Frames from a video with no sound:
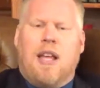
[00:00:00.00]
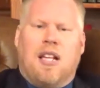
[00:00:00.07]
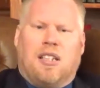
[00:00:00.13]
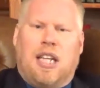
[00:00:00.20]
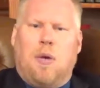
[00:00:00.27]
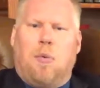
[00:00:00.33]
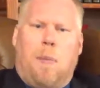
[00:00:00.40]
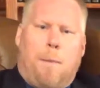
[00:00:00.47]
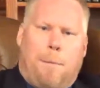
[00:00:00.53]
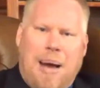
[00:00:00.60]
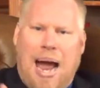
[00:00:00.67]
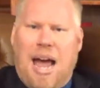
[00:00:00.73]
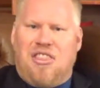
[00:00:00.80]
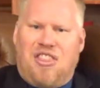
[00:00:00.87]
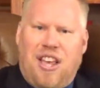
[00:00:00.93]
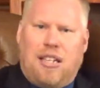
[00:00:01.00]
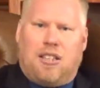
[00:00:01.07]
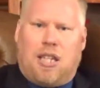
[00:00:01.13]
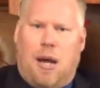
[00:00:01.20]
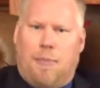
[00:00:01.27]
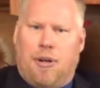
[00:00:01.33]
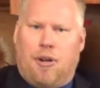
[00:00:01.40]
See, when bad things
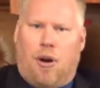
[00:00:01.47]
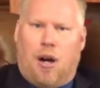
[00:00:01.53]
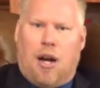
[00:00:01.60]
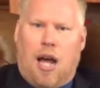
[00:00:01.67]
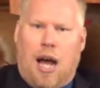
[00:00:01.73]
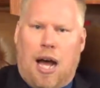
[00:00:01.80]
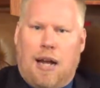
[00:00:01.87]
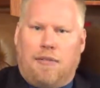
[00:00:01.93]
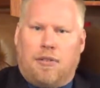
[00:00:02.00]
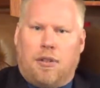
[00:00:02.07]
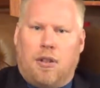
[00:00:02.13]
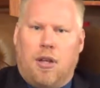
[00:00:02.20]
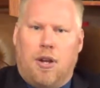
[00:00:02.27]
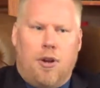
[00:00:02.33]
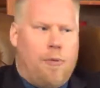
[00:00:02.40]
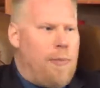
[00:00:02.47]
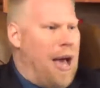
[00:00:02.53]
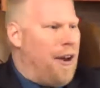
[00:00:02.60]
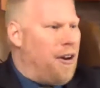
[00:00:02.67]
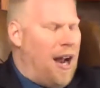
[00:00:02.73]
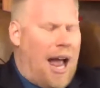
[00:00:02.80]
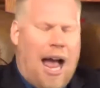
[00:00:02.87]
come into our lives, no
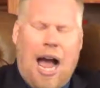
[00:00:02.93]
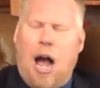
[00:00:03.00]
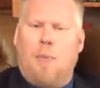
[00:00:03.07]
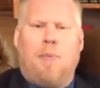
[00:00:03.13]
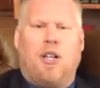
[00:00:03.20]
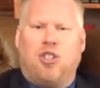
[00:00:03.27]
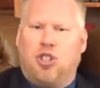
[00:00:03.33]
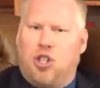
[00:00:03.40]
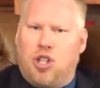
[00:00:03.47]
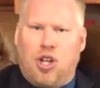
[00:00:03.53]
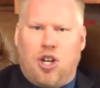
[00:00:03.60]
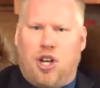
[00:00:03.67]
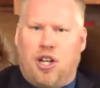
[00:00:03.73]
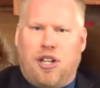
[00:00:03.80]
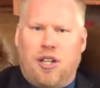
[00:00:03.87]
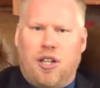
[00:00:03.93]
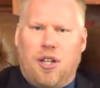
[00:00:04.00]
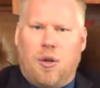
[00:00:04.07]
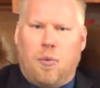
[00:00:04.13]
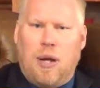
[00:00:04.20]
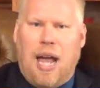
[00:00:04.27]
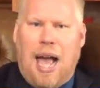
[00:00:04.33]
matter how much good
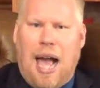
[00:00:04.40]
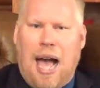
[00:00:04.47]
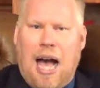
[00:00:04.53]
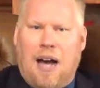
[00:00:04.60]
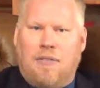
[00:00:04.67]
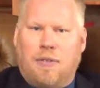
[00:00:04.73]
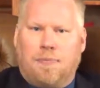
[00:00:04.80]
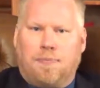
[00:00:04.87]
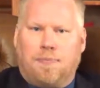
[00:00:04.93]
we have,